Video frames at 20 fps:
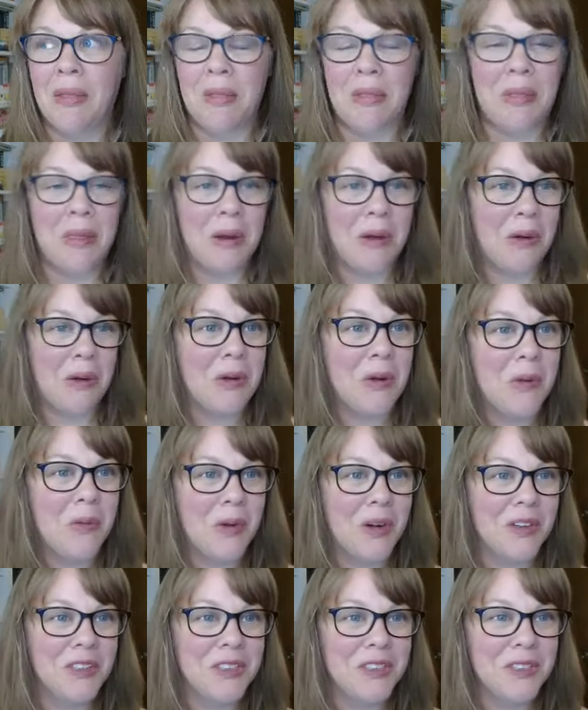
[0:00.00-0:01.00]
there are no
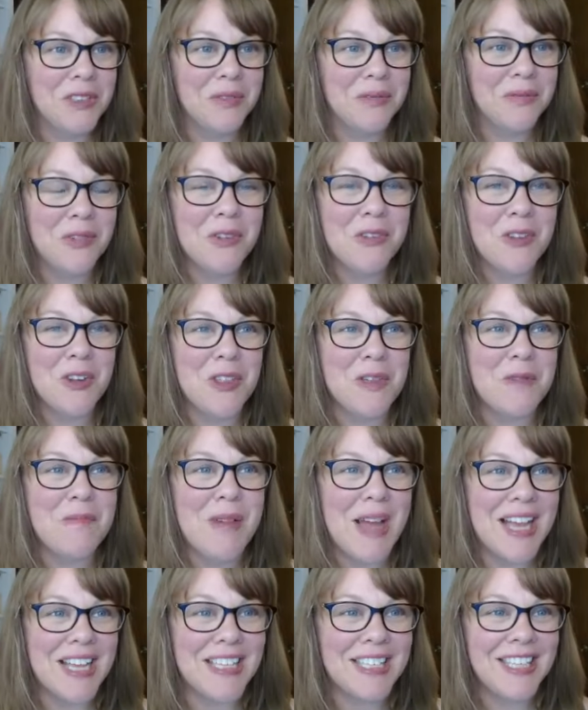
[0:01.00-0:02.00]
words for the
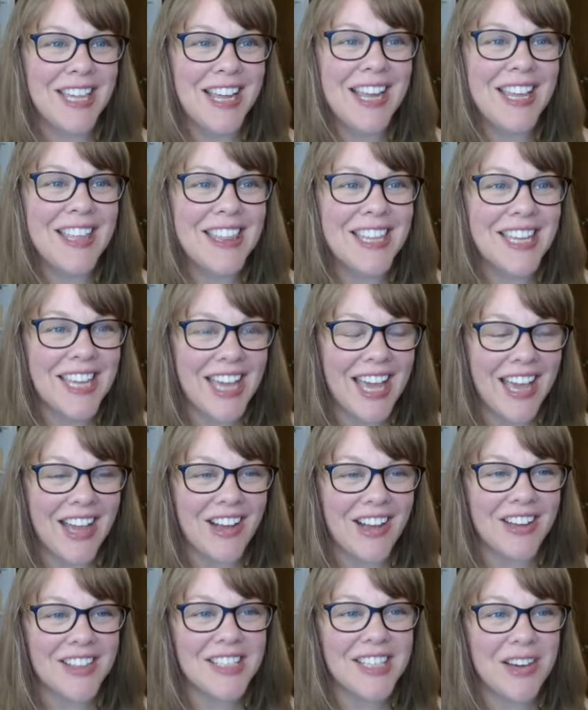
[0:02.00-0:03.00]
mess and the
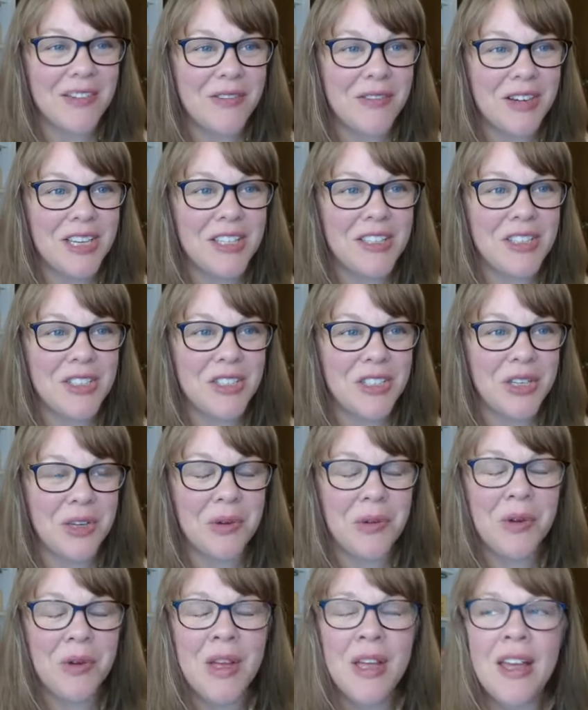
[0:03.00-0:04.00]
chaos that would
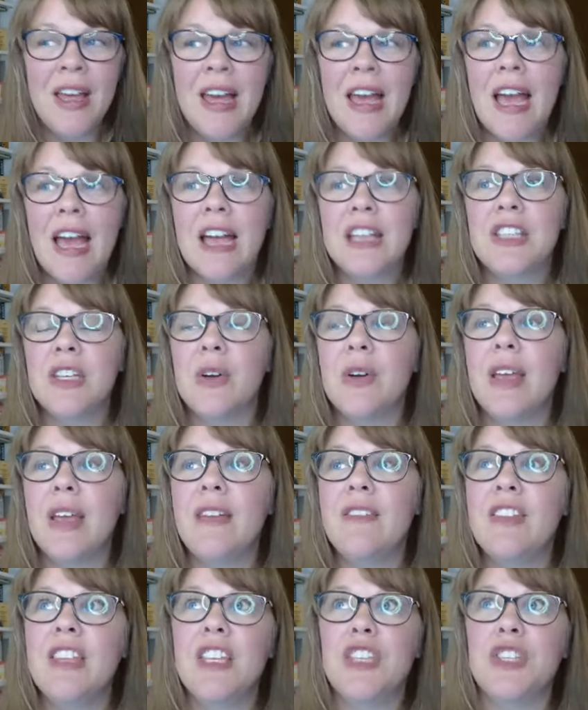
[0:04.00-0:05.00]
ensue. And so,
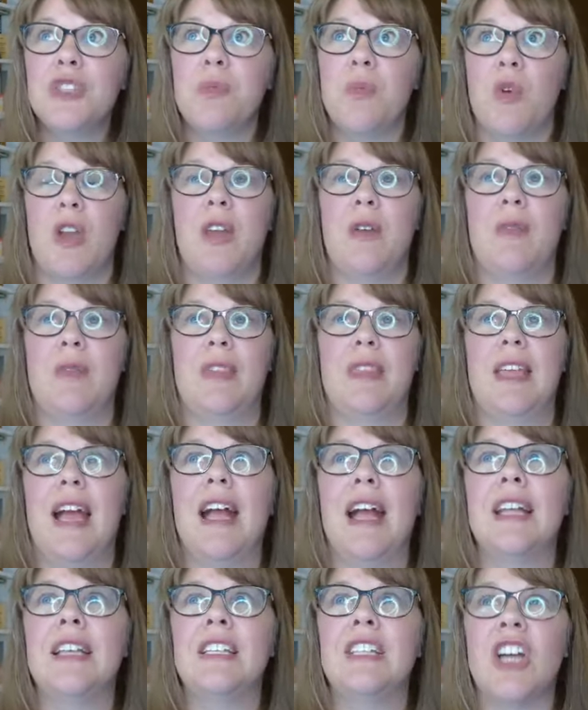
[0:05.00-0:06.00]
even this morning, when
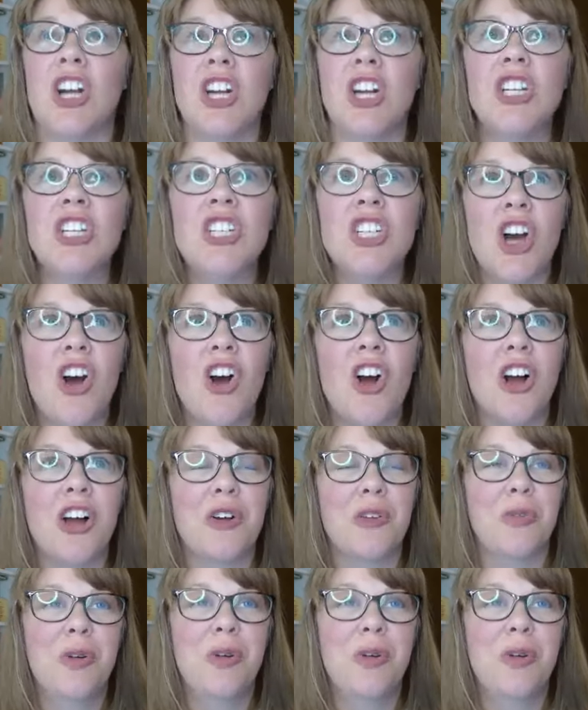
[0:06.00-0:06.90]
that darn dog